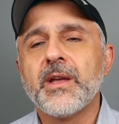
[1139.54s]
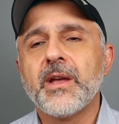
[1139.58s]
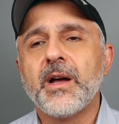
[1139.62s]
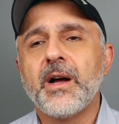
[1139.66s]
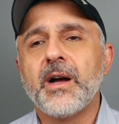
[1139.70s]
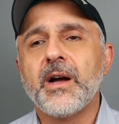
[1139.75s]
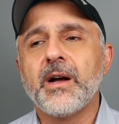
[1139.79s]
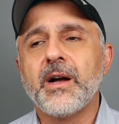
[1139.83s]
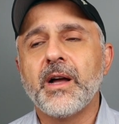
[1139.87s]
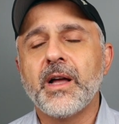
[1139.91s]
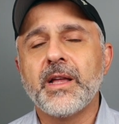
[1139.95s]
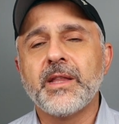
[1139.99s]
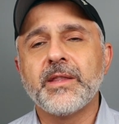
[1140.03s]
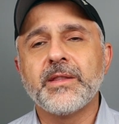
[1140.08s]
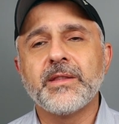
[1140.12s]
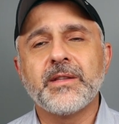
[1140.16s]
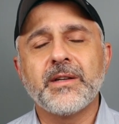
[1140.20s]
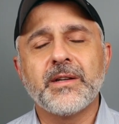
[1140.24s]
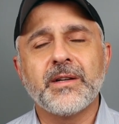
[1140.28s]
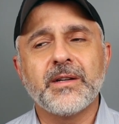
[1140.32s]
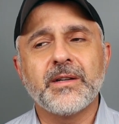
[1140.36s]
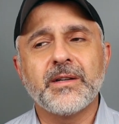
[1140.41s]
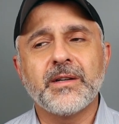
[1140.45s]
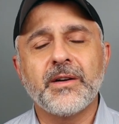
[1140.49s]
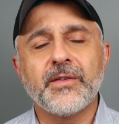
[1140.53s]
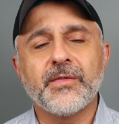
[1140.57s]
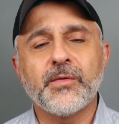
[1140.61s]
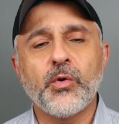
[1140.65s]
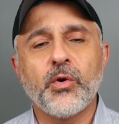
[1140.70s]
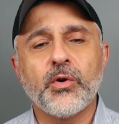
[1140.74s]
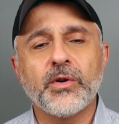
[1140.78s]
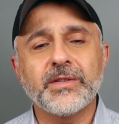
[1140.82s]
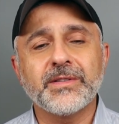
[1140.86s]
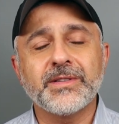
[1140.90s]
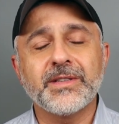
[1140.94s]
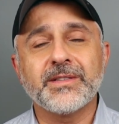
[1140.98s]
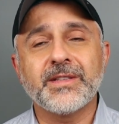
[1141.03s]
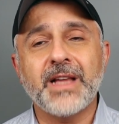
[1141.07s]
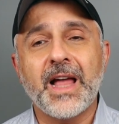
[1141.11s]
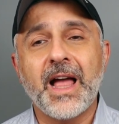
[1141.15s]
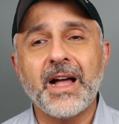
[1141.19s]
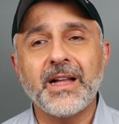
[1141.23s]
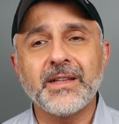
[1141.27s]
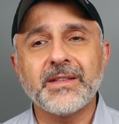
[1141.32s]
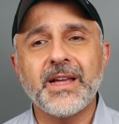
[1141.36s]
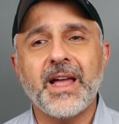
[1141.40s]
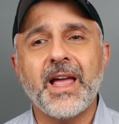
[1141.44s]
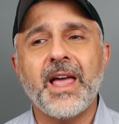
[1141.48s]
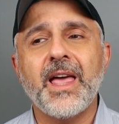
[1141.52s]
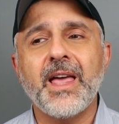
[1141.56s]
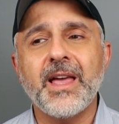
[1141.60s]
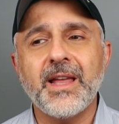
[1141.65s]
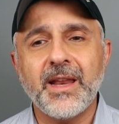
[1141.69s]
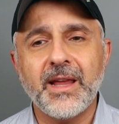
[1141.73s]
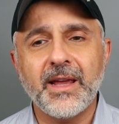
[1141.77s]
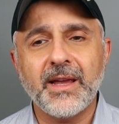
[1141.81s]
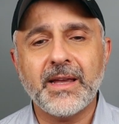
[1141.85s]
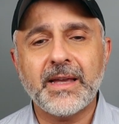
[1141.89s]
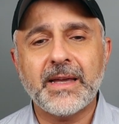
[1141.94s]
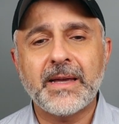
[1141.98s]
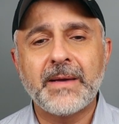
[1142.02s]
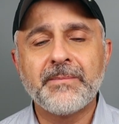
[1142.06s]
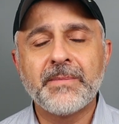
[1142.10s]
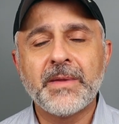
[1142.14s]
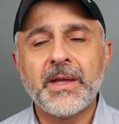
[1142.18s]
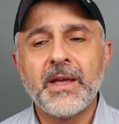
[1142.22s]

Uh, and uh, of course it's aldehydic.